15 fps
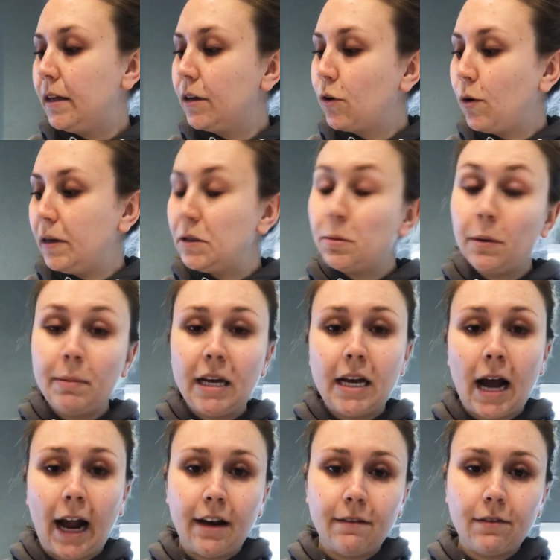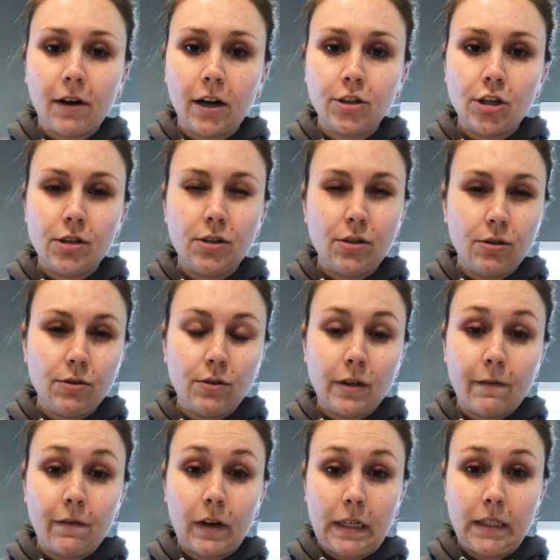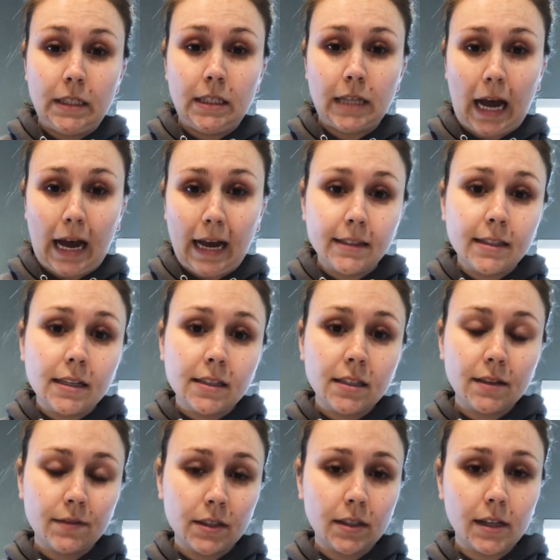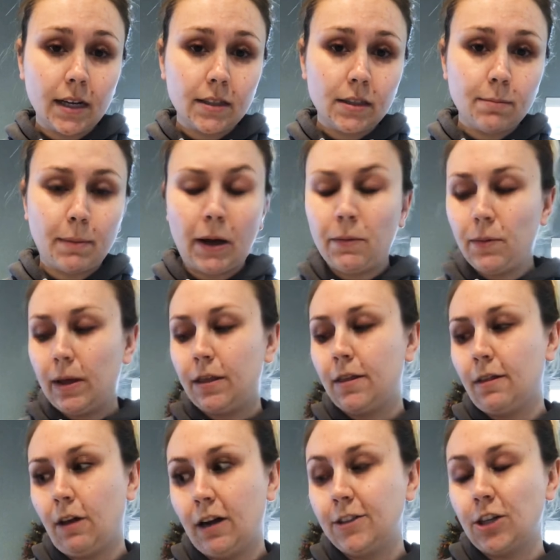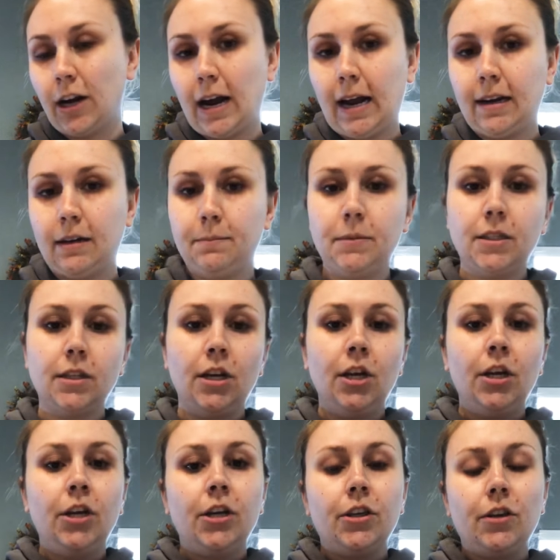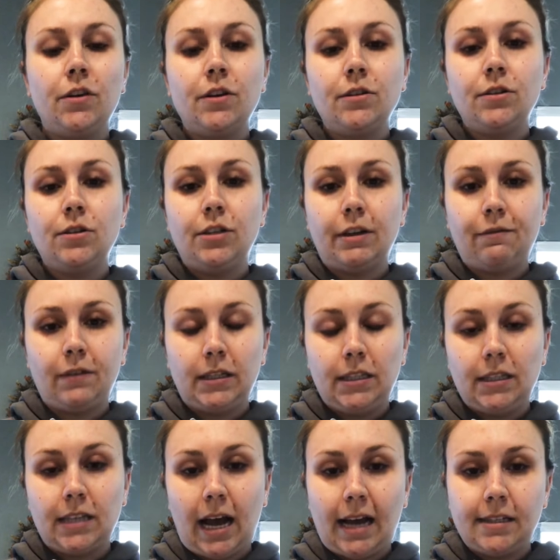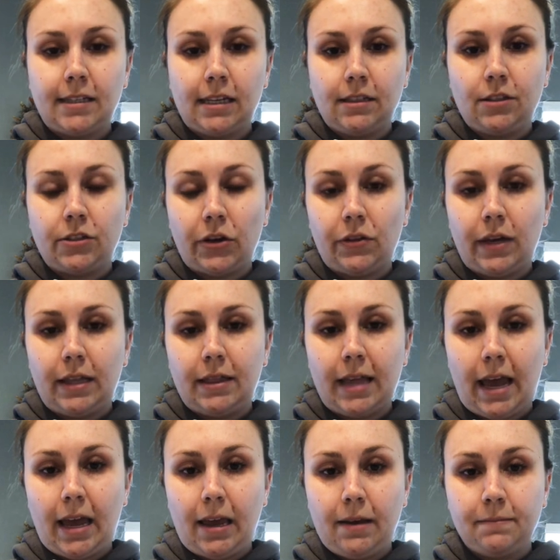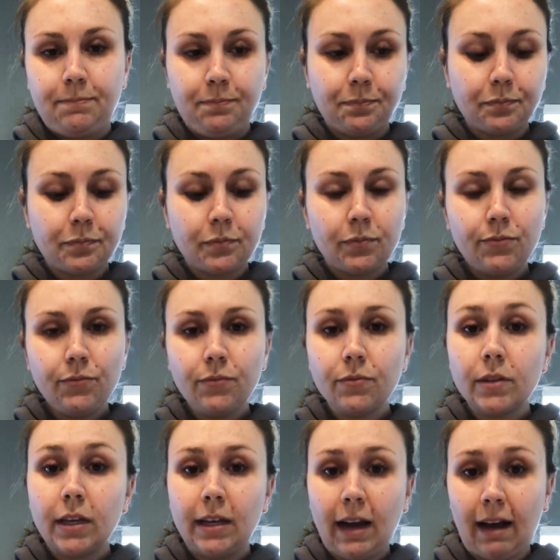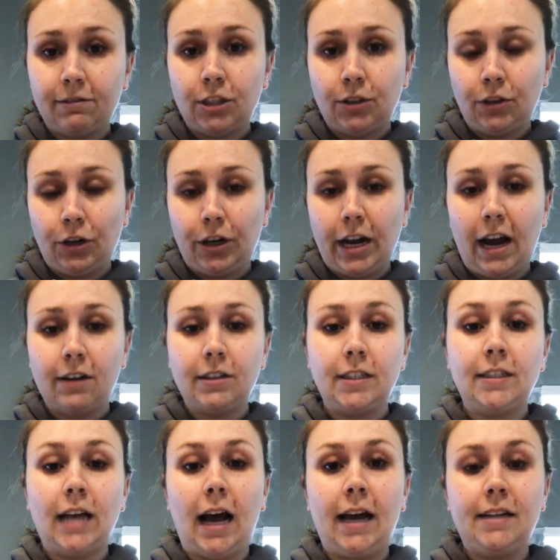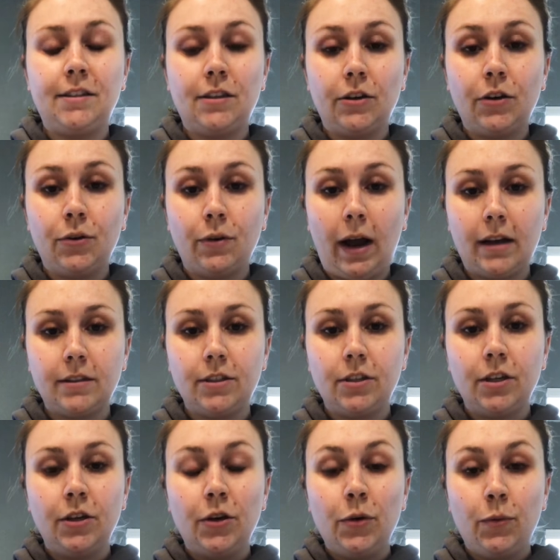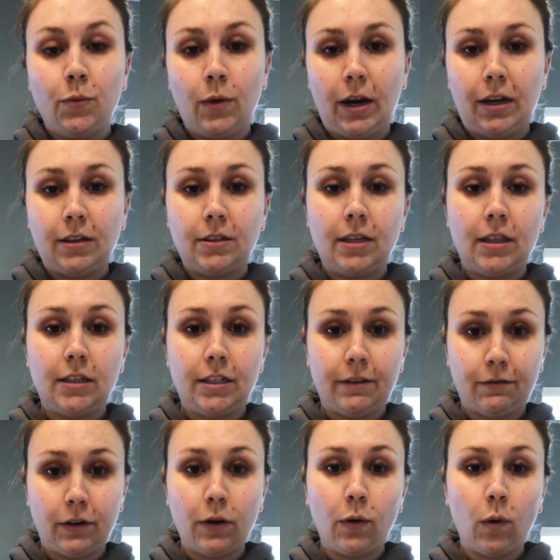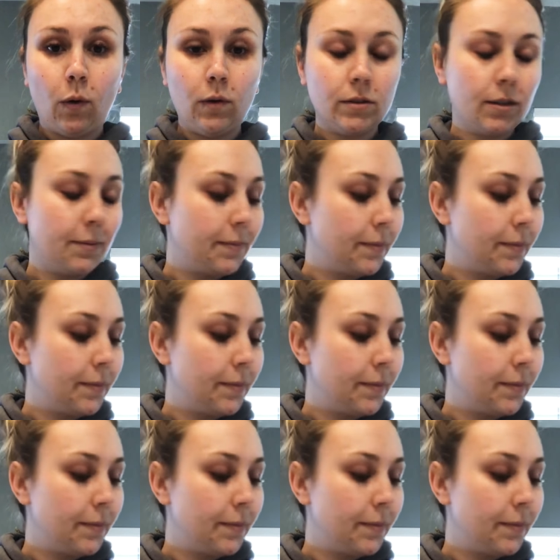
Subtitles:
Coins would be kind of hard to do different sizes of slits, but with larger items, you can do different sizes so that they have to learn how to size the correct one into the different holes.